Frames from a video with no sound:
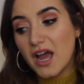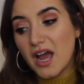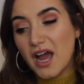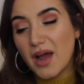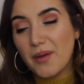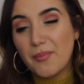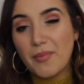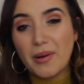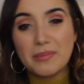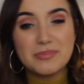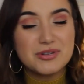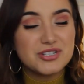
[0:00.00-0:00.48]

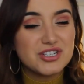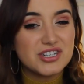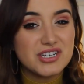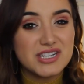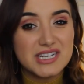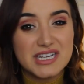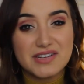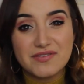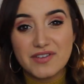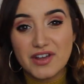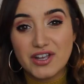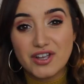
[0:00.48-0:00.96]
I'm just
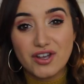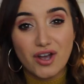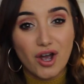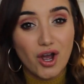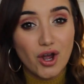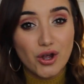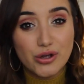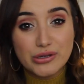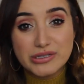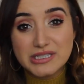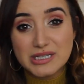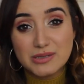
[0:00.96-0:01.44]
gonna give it a
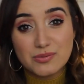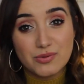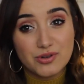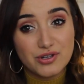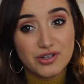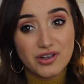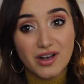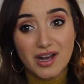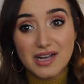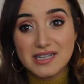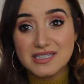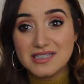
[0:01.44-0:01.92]
go, see
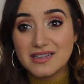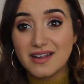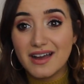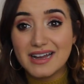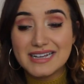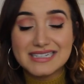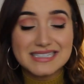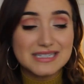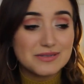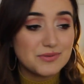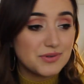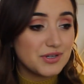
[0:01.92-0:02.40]
what you guys
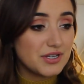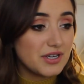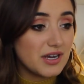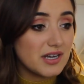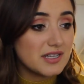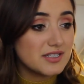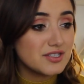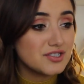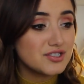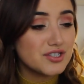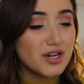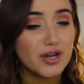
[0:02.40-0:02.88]
like, see what you
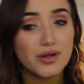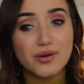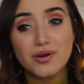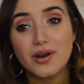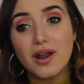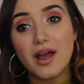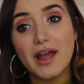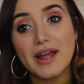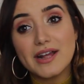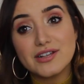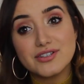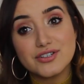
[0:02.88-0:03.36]
guys don't
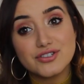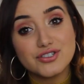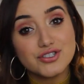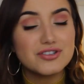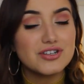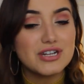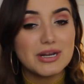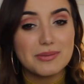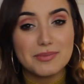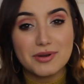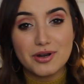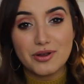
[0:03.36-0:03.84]
like. So
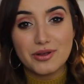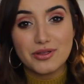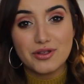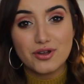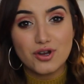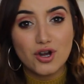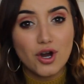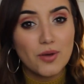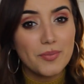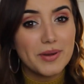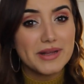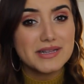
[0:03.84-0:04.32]
do let me know in
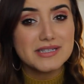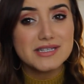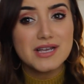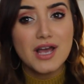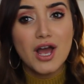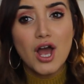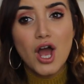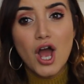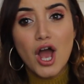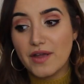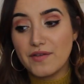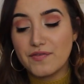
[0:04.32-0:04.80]
the comments
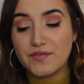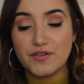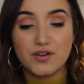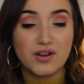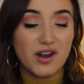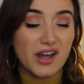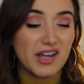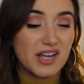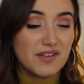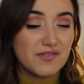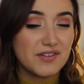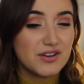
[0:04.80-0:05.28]
if you
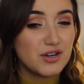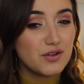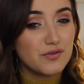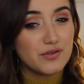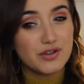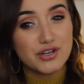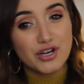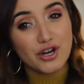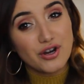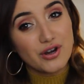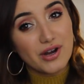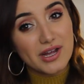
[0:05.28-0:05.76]
like a video,
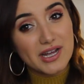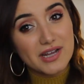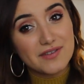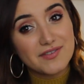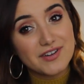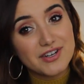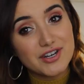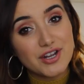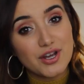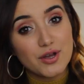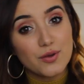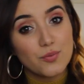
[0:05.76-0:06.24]
if you don't like a
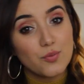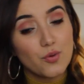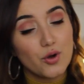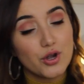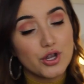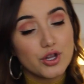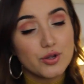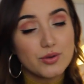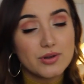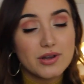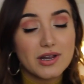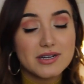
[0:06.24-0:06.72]
video,
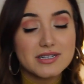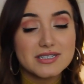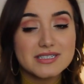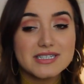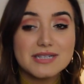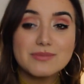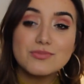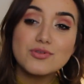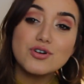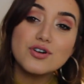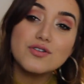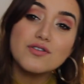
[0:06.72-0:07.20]
what you'd like to
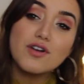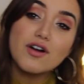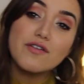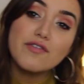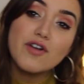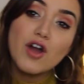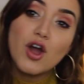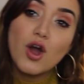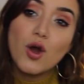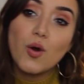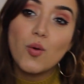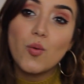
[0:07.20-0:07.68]
see more
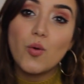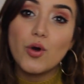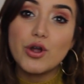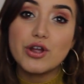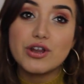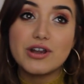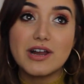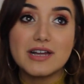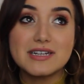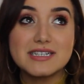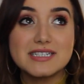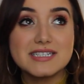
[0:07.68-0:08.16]
of,
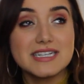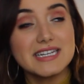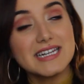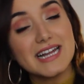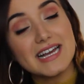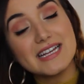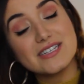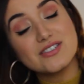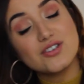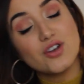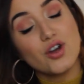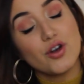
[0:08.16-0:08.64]
what you'd like to see
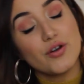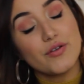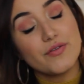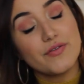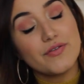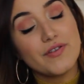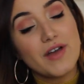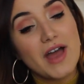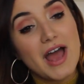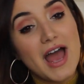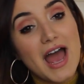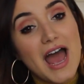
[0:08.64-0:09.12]
less
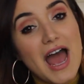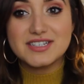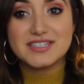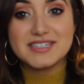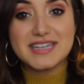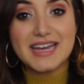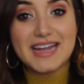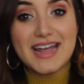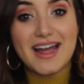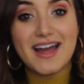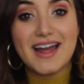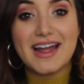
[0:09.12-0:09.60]
of.
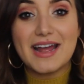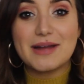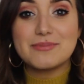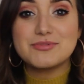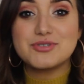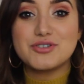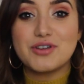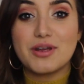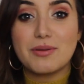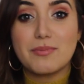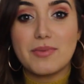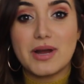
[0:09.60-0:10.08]
Today I
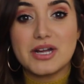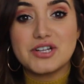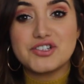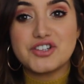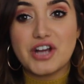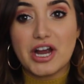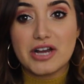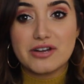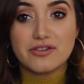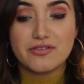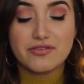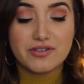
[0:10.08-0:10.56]
am doing my
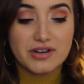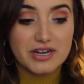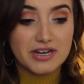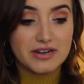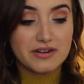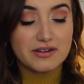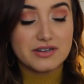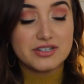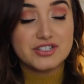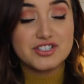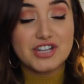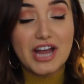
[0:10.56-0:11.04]

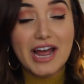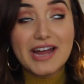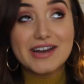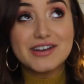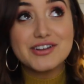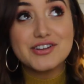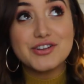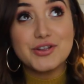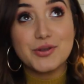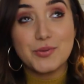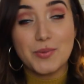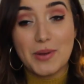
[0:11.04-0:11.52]

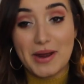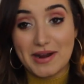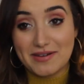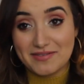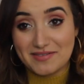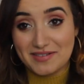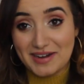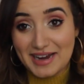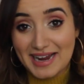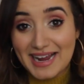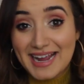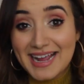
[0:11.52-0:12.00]

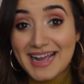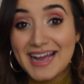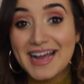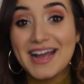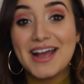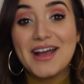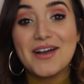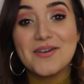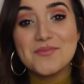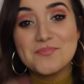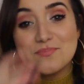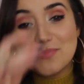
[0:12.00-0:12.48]
January
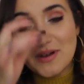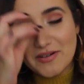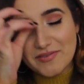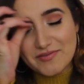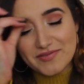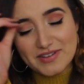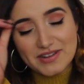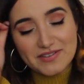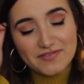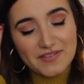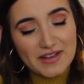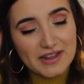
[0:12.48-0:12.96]

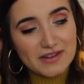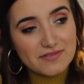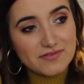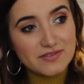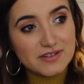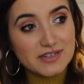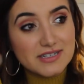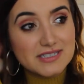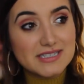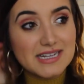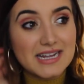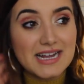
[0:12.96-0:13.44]
monthly
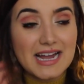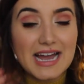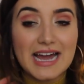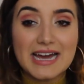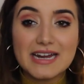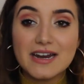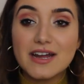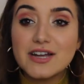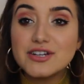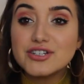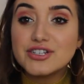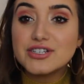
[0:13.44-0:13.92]
favourites, and
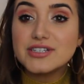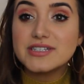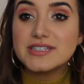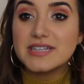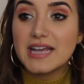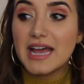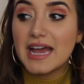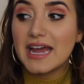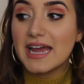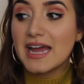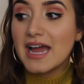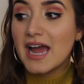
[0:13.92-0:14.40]
can I just
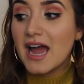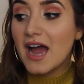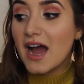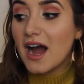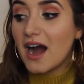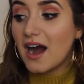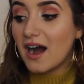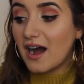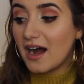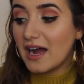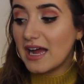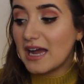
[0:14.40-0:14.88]
say
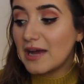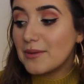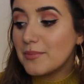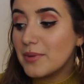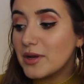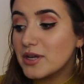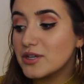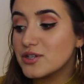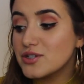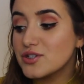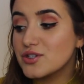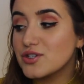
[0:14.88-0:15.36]
I
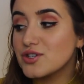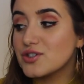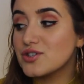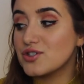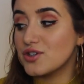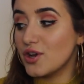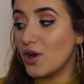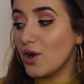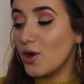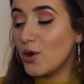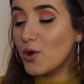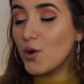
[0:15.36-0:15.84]
am
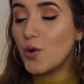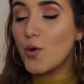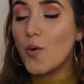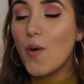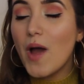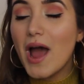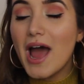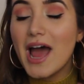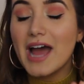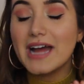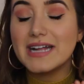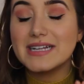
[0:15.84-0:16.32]

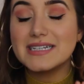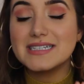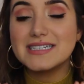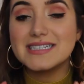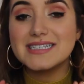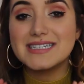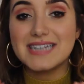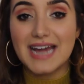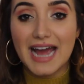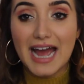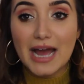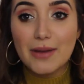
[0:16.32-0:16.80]
so
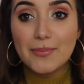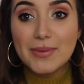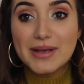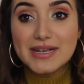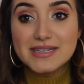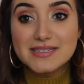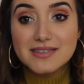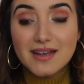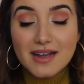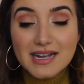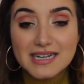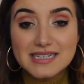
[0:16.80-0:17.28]
damn
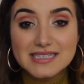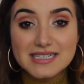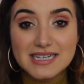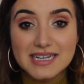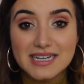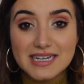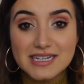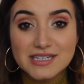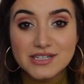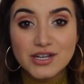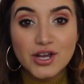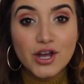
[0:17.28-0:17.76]

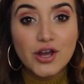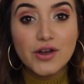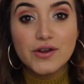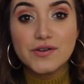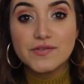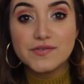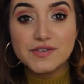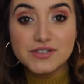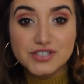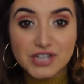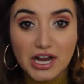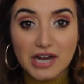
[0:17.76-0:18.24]
excited
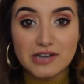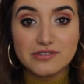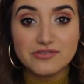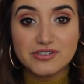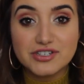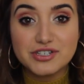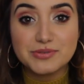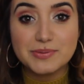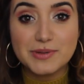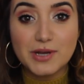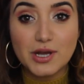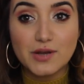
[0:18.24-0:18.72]
for
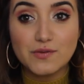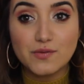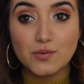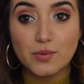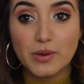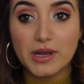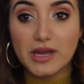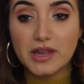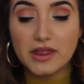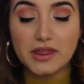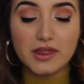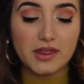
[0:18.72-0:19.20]
January to be over
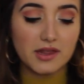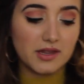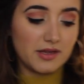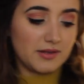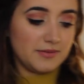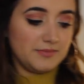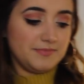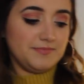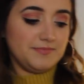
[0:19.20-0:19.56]
with.